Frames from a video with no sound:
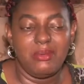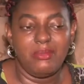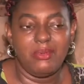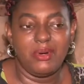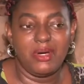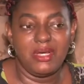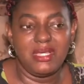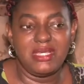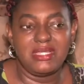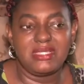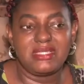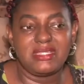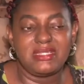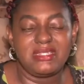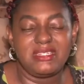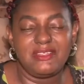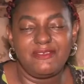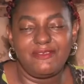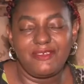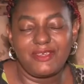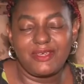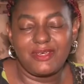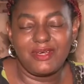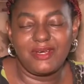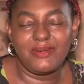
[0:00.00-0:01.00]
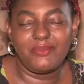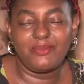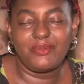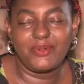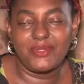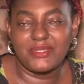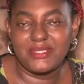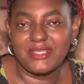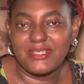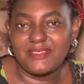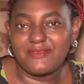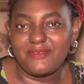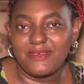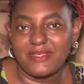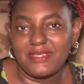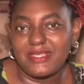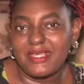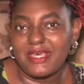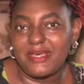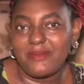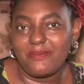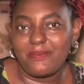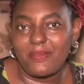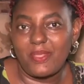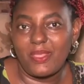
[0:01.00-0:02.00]
But it's a difficult process for
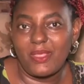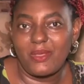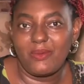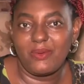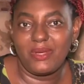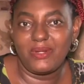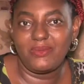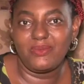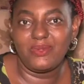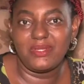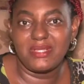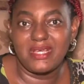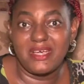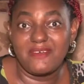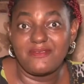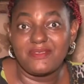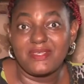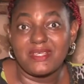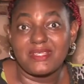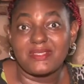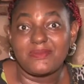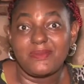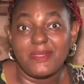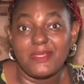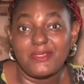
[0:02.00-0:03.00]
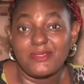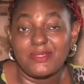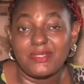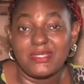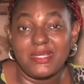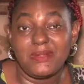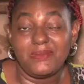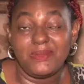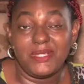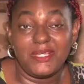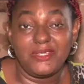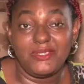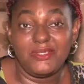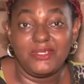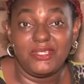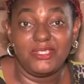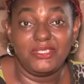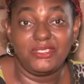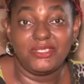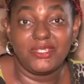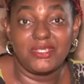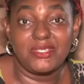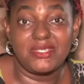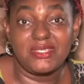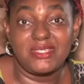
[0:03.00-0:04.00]
them when we have to explain to them that you
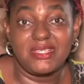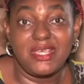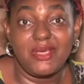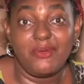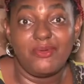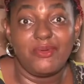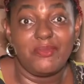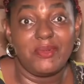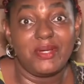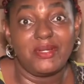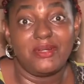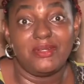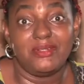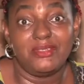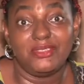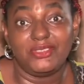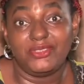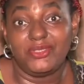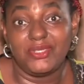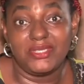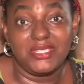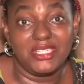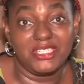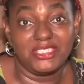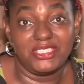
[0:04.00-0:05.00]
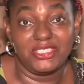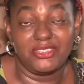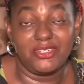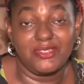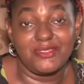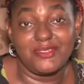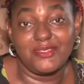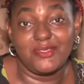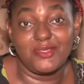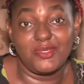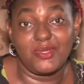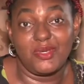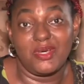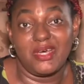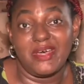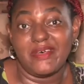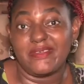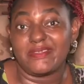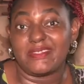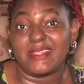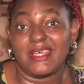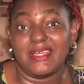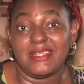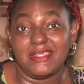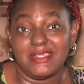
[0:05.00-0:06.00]
didn't just see a woman on the street and she got into your
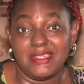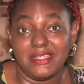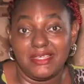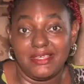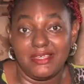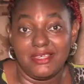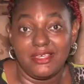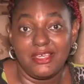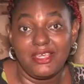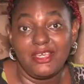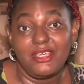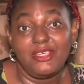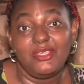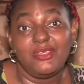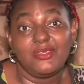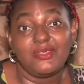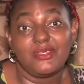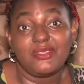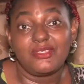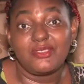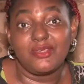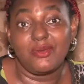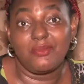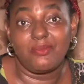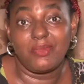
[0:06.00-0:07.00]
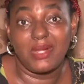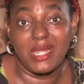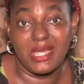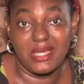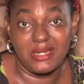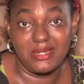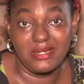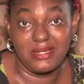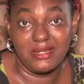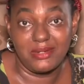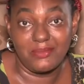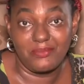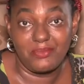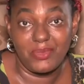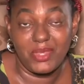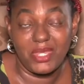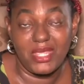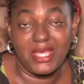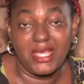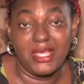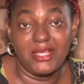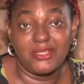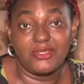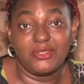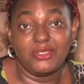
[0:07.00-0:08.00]
house that day. You did some planning.
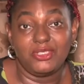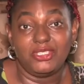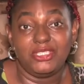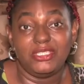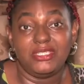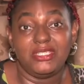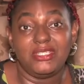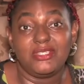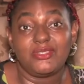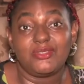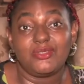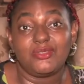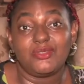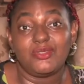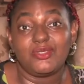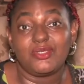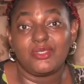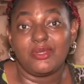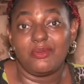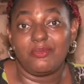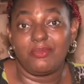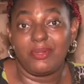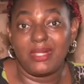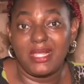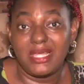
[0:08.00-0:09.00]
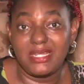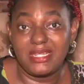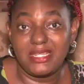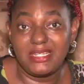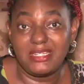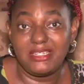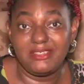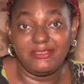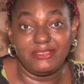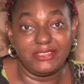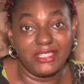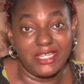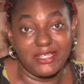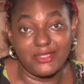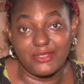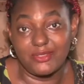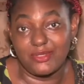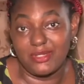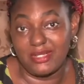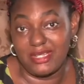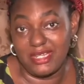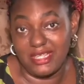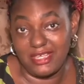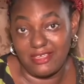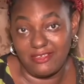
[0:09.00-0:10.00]
And so she needs to do some planning if she has
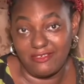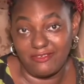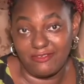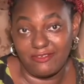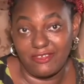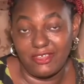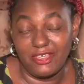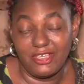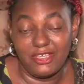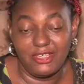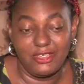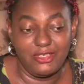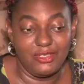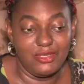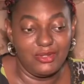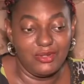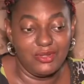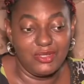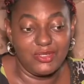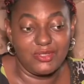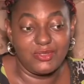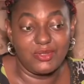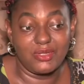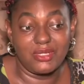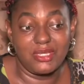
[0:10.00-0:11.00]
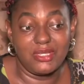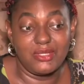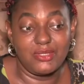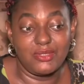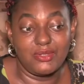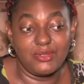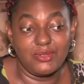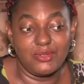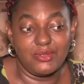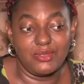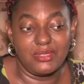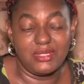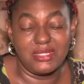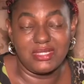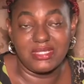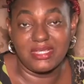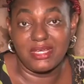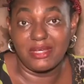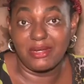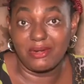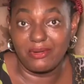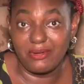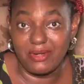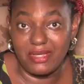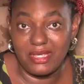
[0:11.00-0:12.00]
to leave. You know, it's okay to
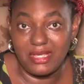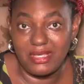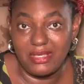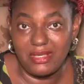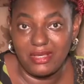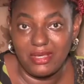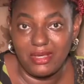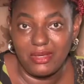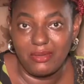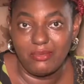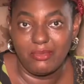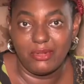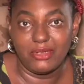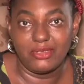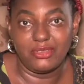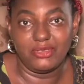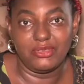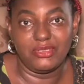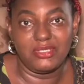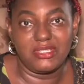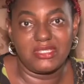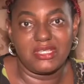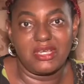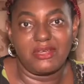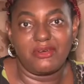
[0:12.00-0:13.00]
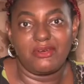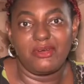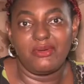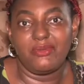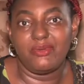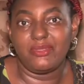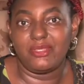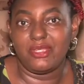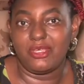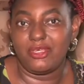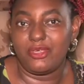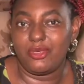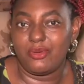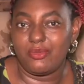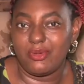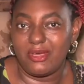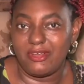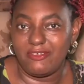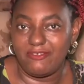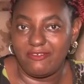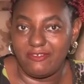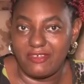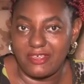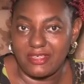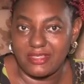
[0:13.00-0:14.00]
disagree, but you disagree with a
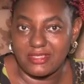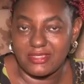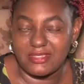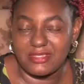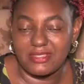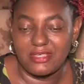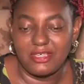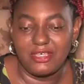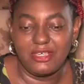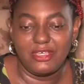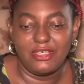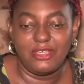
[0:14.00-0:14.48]
human face.